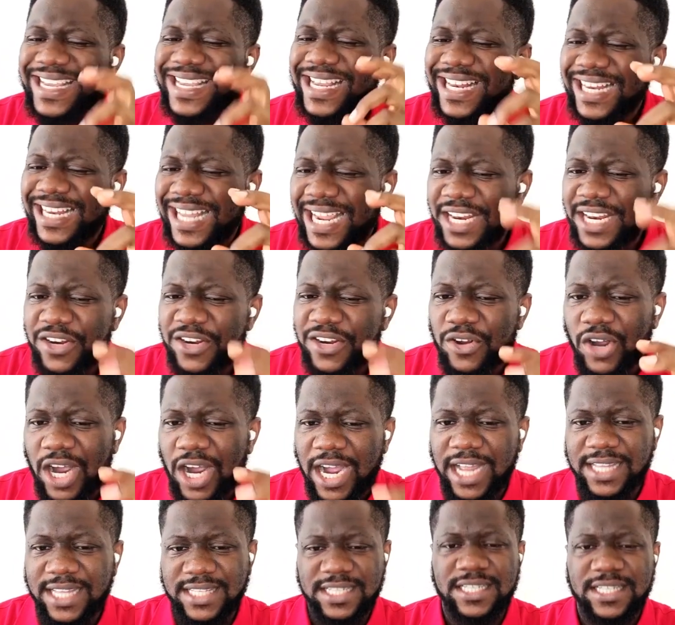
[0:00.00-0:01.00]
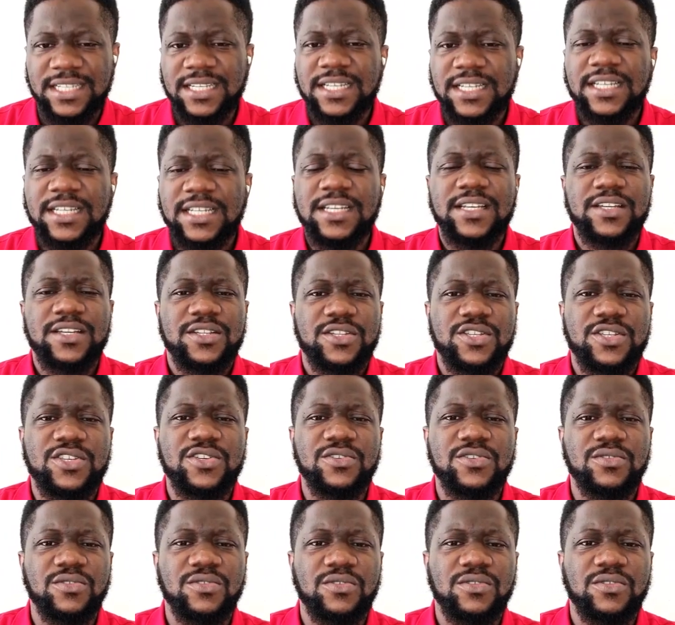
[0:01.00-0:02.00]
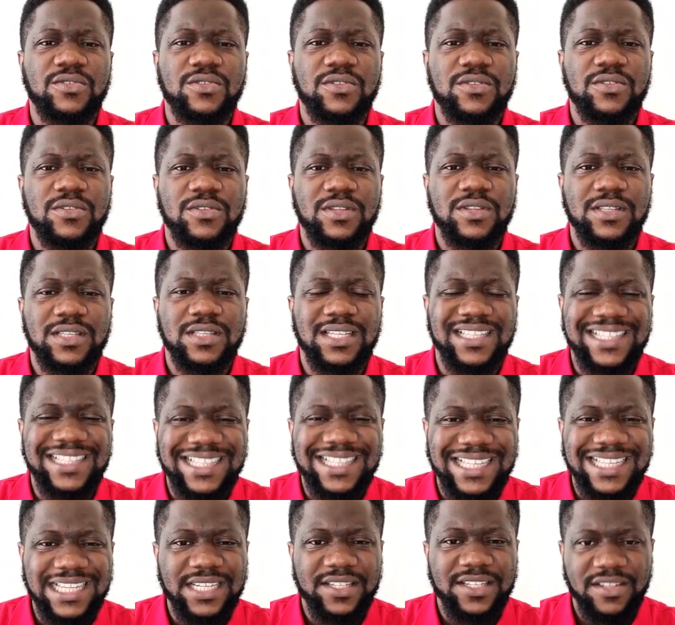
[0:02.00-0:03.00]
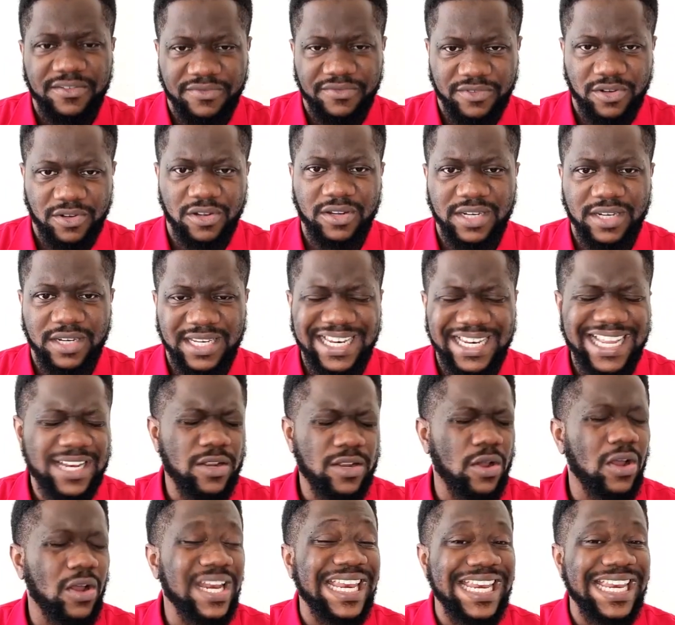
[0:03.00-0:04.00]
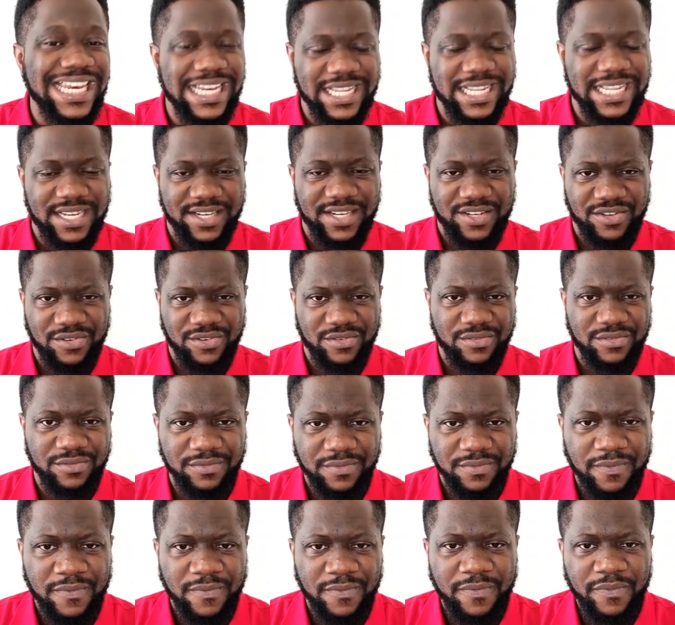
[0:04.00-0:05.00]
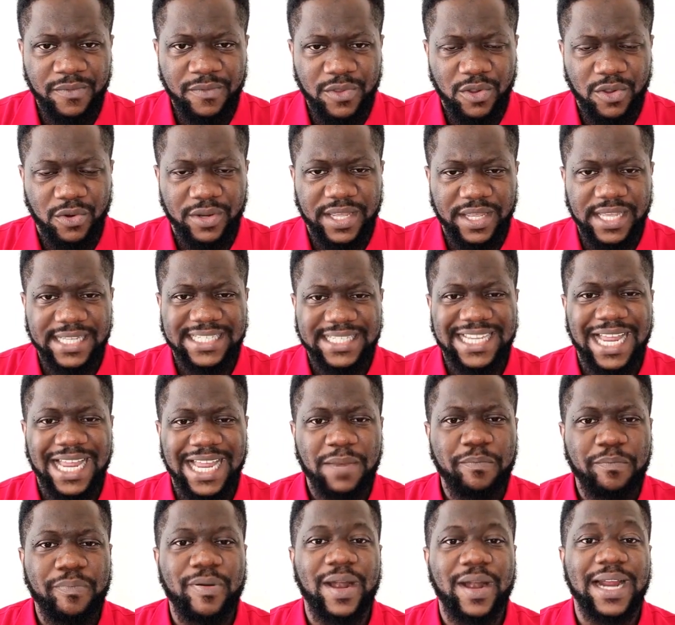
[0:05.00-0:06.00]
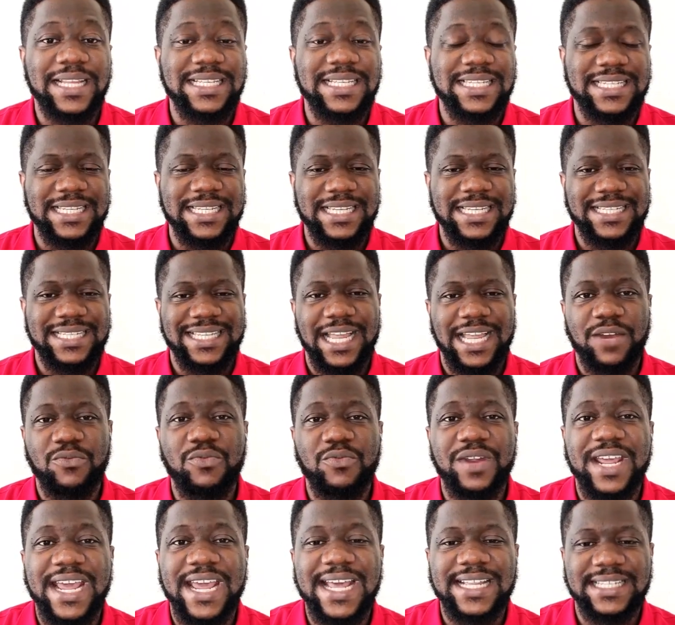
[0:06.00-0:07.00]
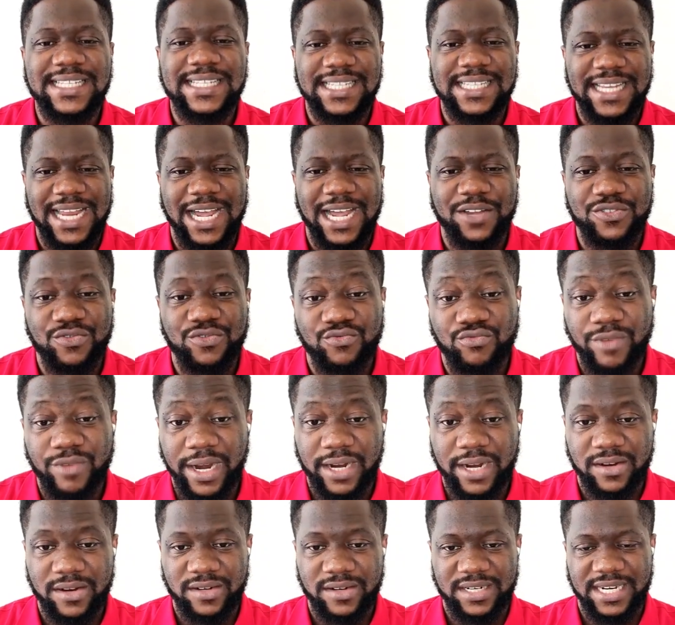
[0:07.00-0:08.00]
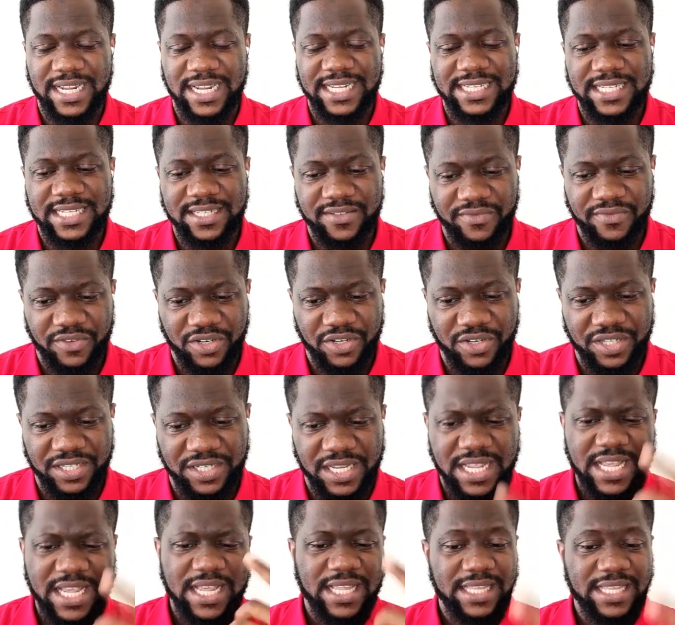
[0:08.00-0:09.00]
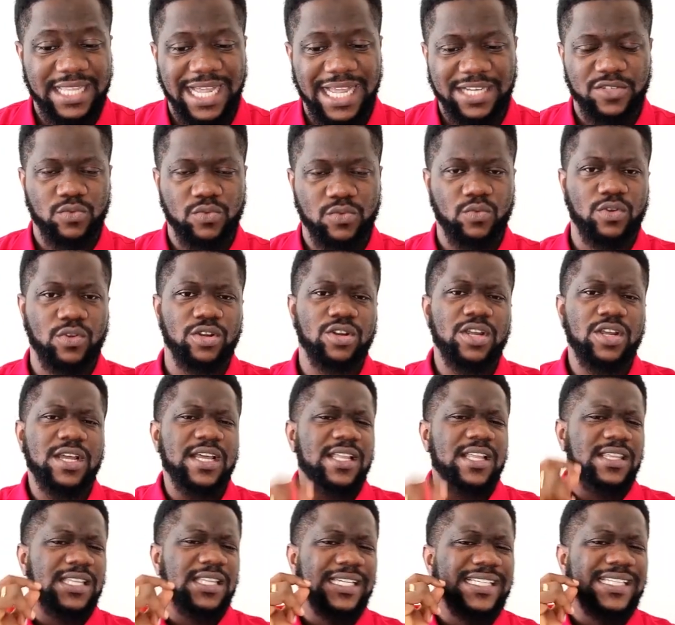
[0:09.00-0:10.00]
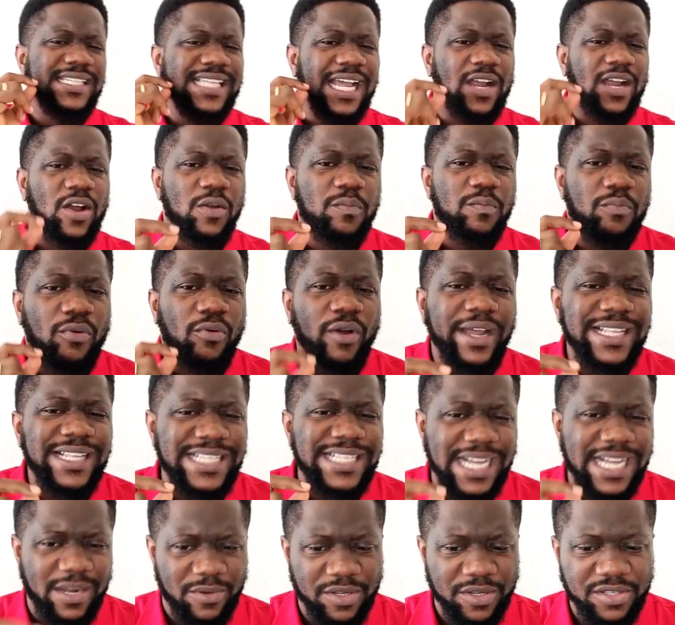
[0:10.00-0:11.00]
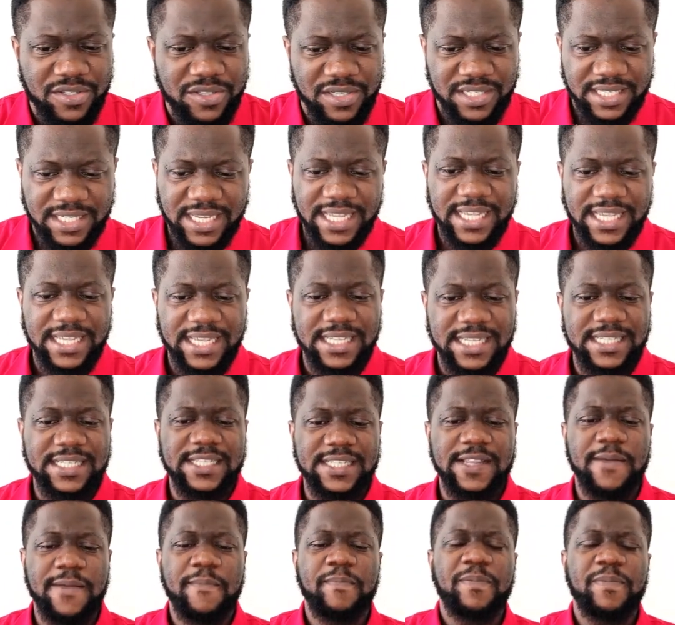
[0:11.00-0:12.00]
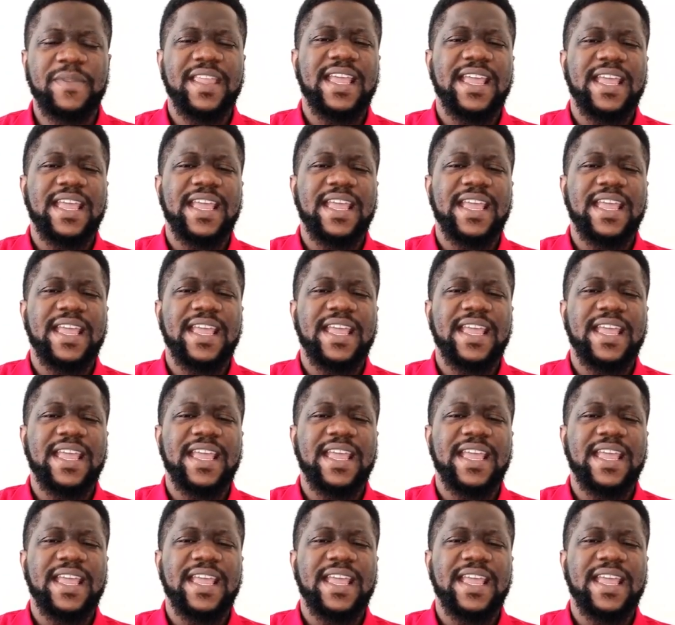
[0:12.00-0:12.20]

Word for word: incline your heart to the things of God. Let God lead you. Okay, start practicing, start rehearsing how to recognize His voice. That's one. The second point I want to say is